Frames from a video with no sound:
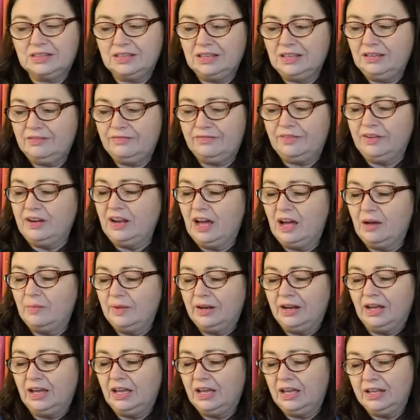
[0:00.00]
the
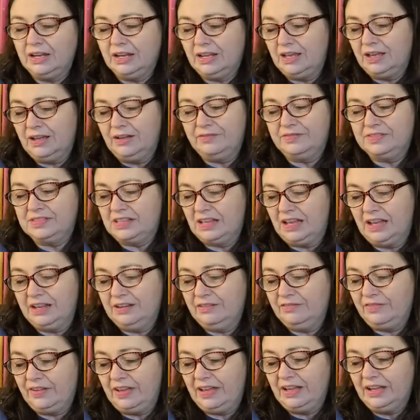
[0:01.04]
phenomenon of
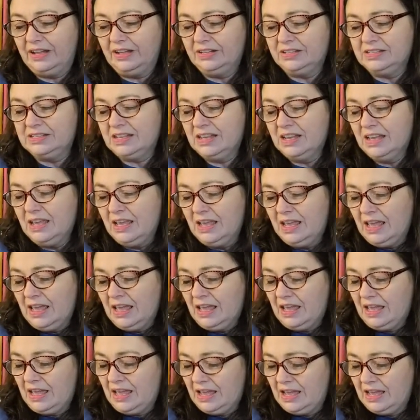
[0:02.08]
Seinfeld.
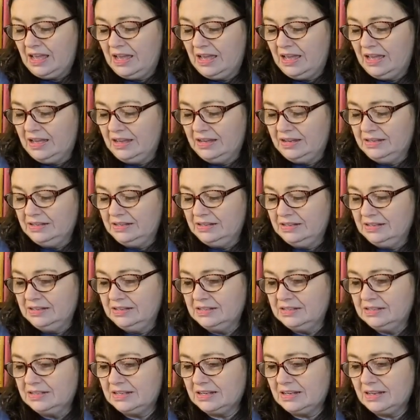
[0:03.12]

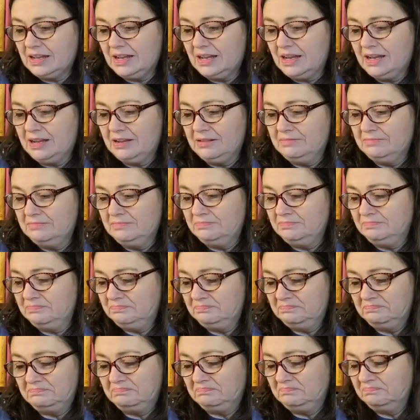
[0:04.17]
And
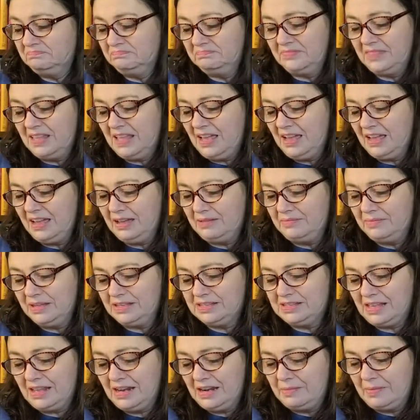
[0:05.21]
yeah, I'm
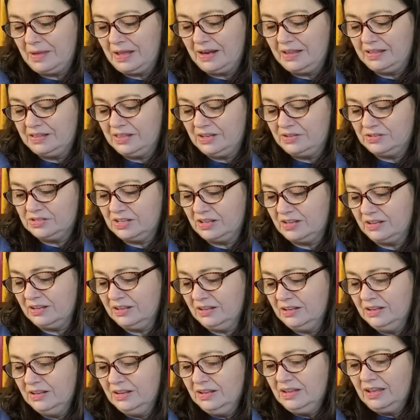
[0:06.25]
excited about it. There's a
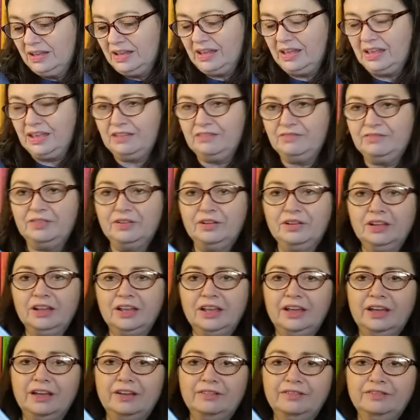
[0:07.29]
handful
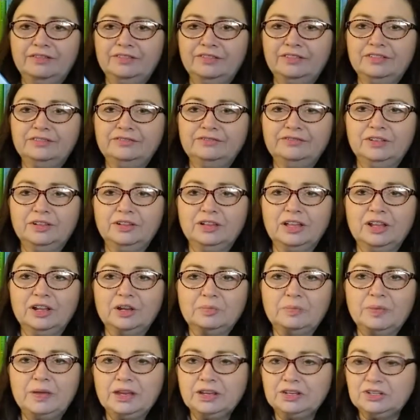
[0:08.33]
of
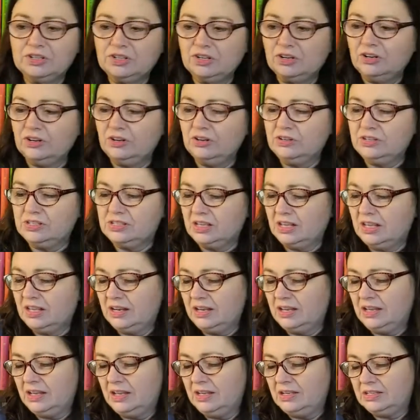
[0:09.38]
full-color pictures
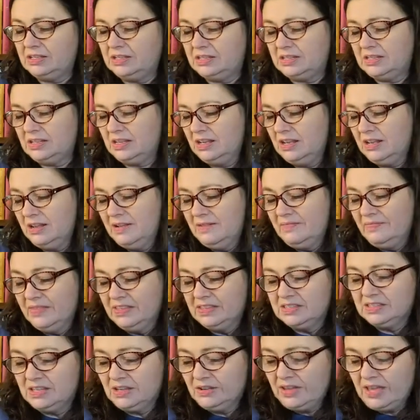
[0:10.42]
in it.
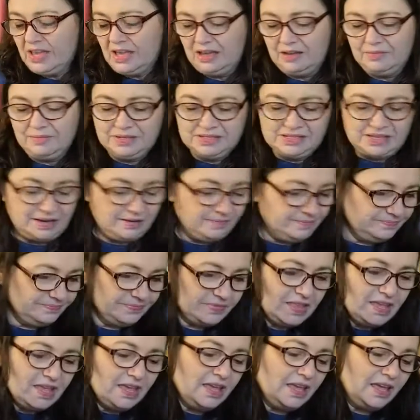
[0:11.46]
So yeah, I'm excited.
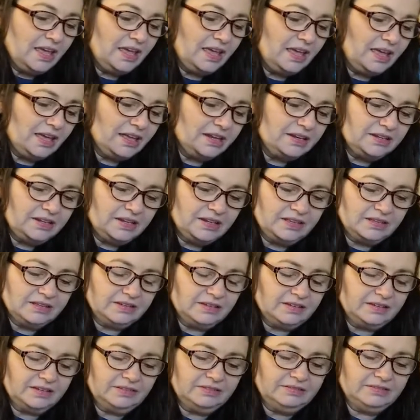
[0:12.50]
And it
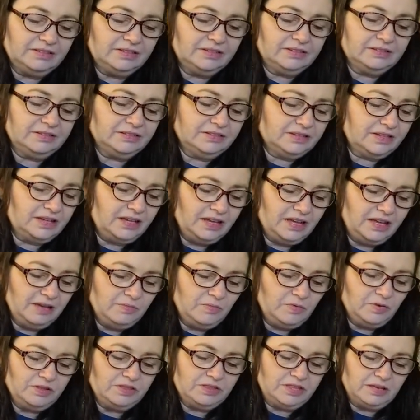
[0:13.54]

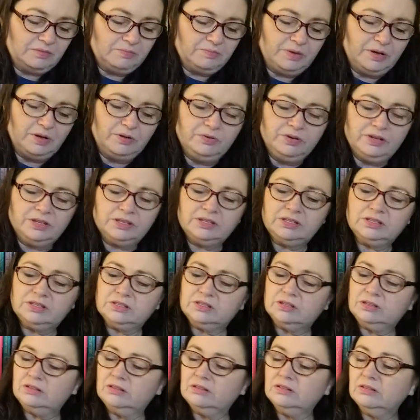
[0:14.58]
came with a
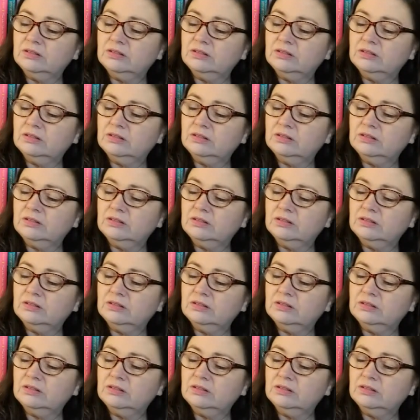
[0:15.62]
bonus